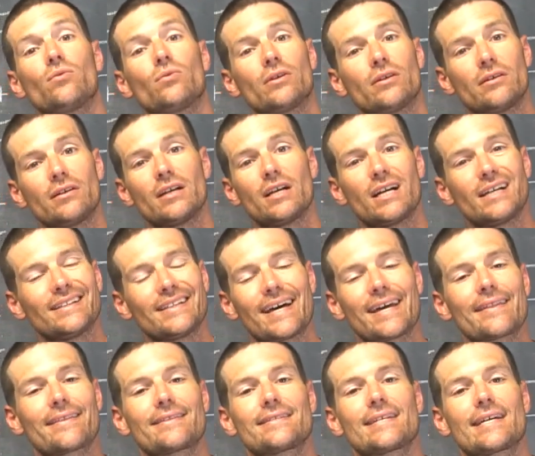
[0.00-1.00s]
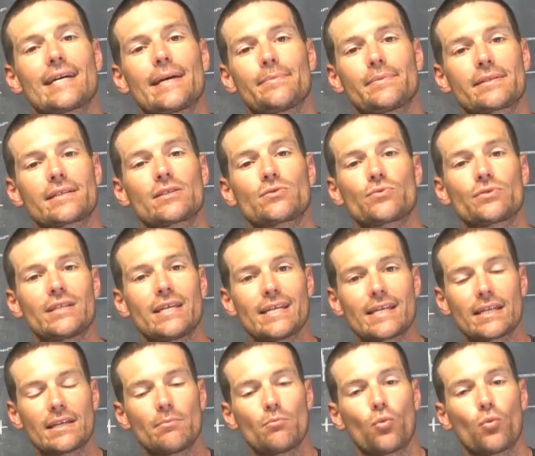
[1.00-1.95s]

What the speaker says: Well, a lot of the times it's because we're taking in